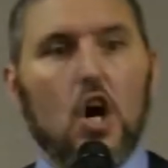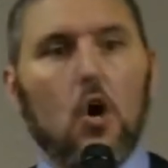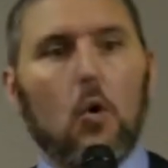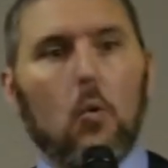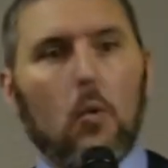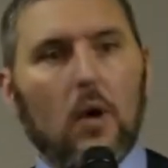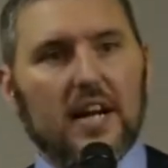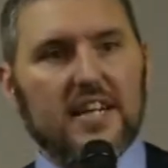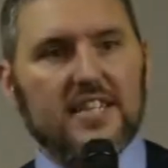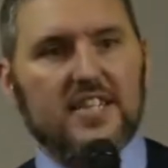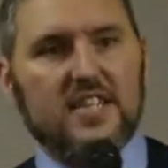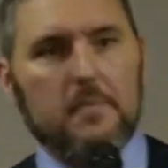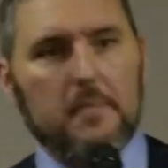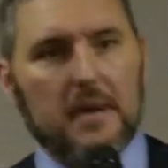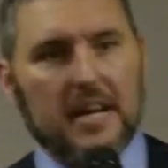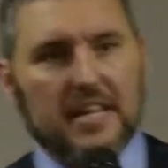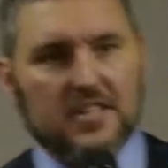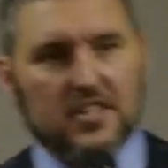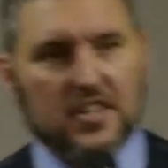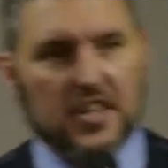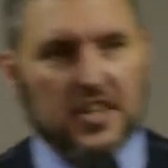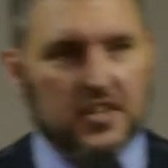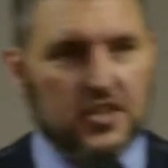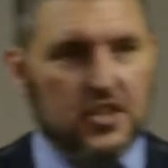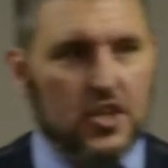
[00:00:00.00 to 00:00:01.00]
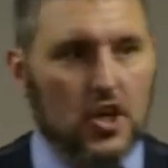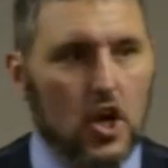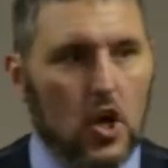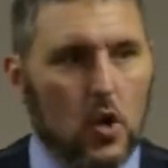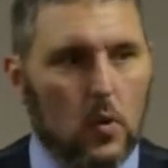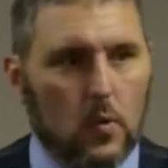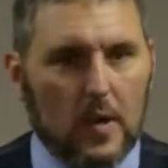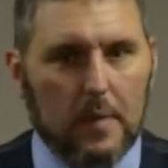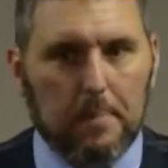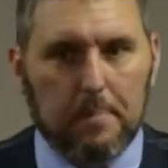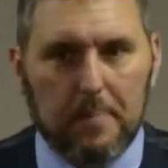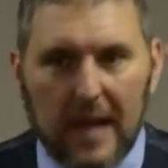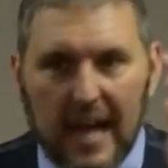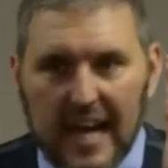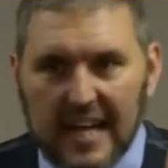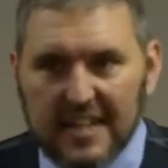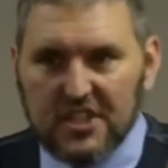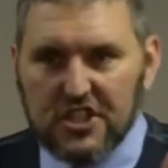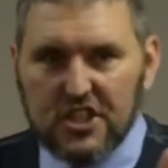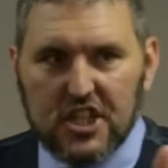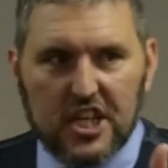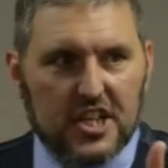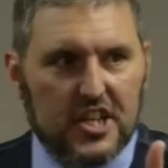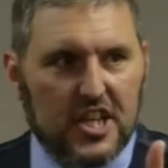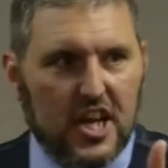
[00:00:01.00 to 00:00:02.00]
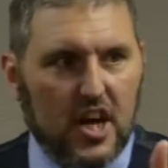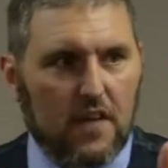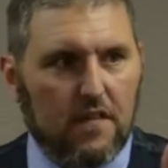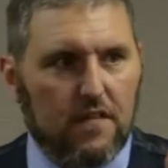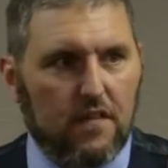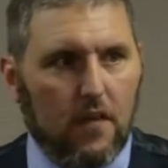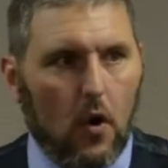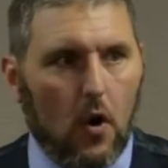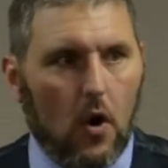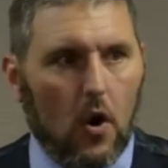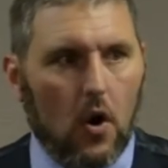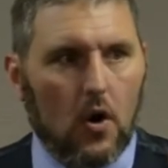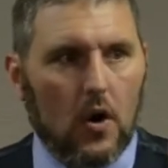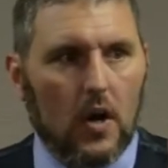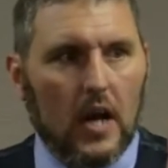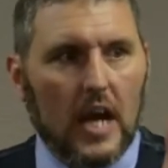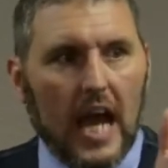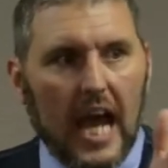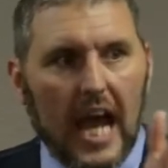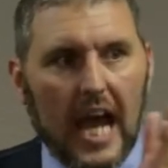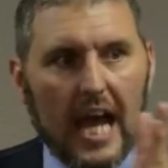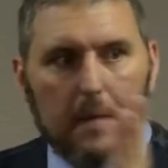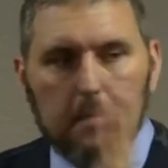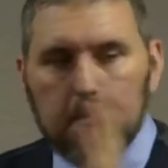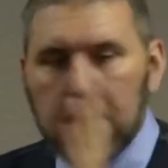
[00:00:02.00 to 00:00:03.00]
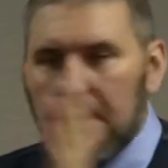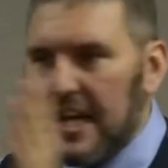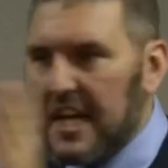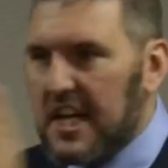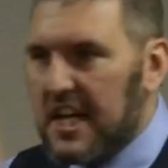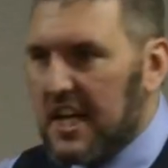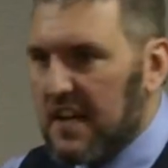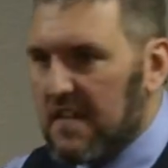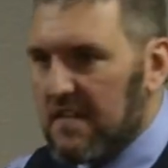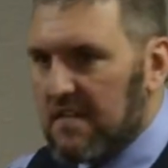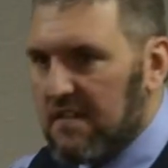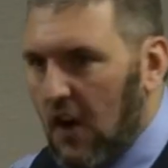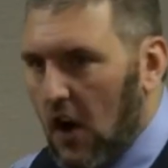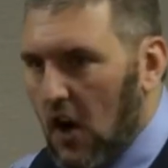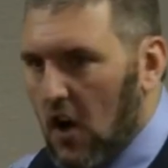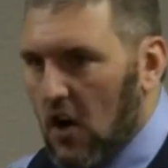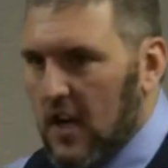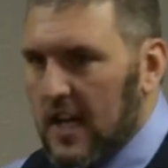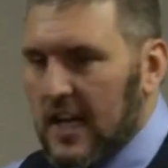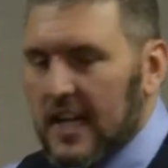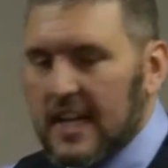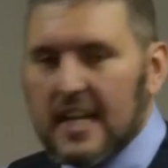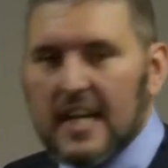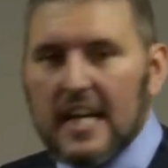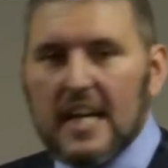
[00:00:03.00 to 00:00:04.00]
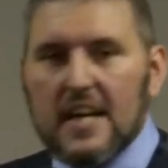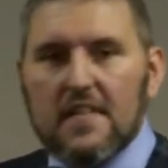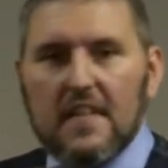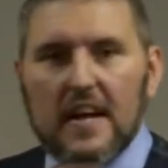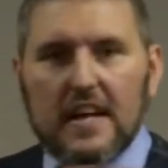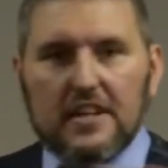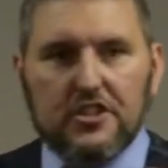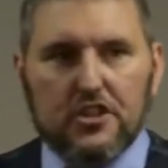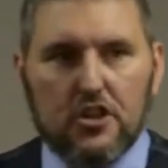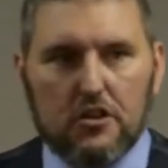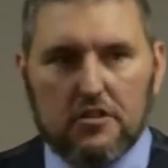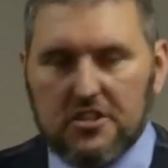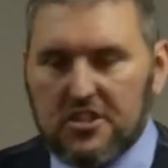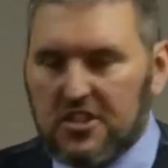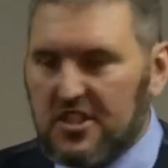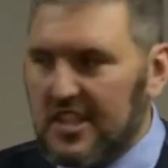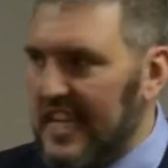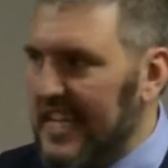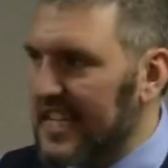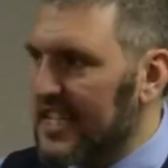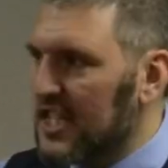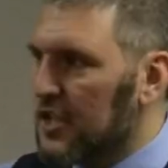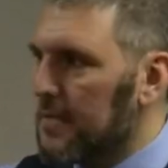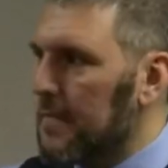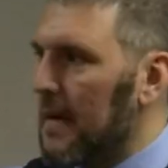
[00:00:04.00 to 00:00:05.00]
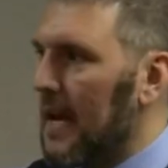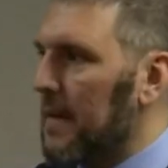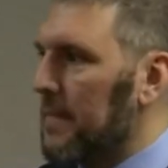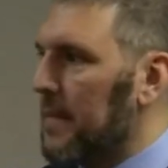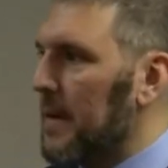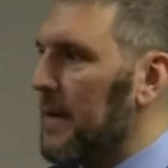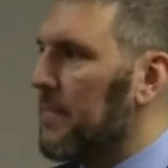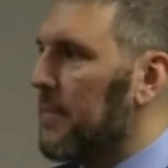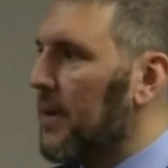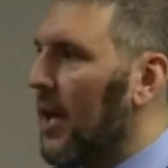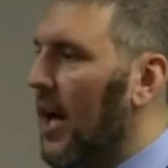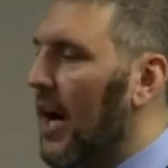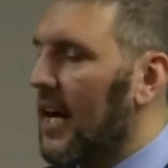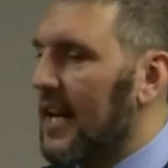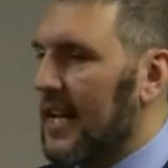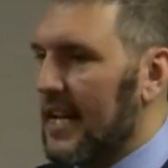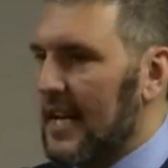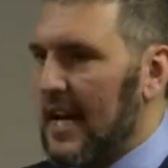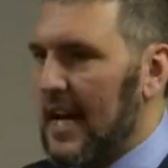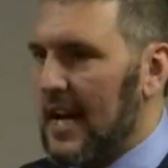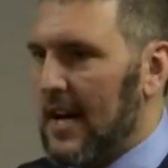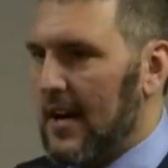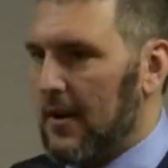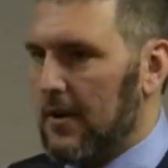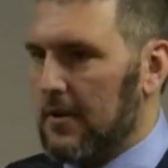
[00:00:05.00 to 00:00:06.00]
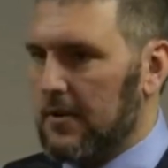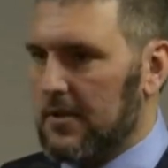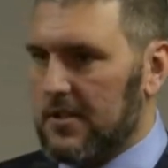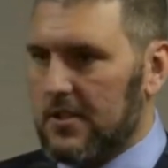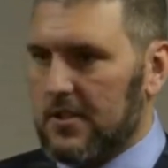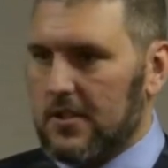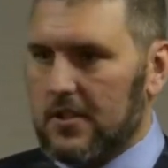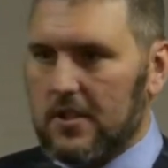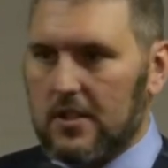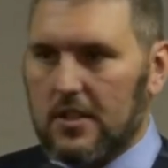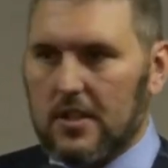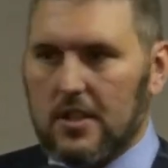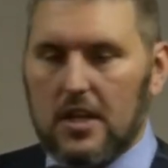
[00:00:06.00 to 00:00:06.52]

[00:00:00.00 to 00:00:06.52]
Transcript: What is the message? Repent ye, therefore, and be converted, that your sins may be blotted out.